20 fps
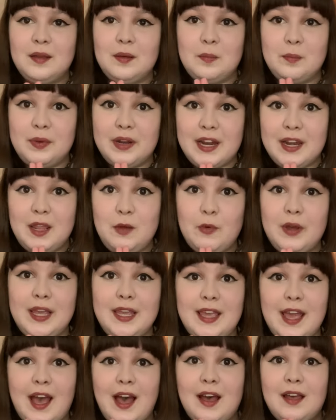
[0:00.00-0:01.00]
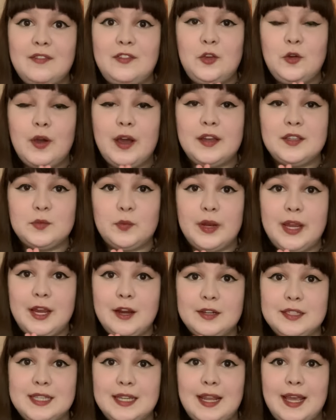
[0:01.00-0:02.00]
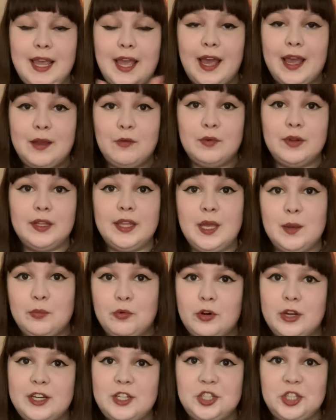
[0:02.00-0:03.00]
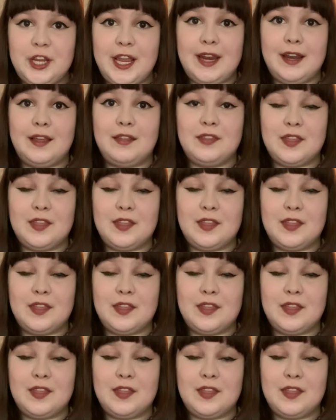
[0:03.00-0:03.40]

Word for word: But anyway, yeah, if you guys were here today, I really appreciate it.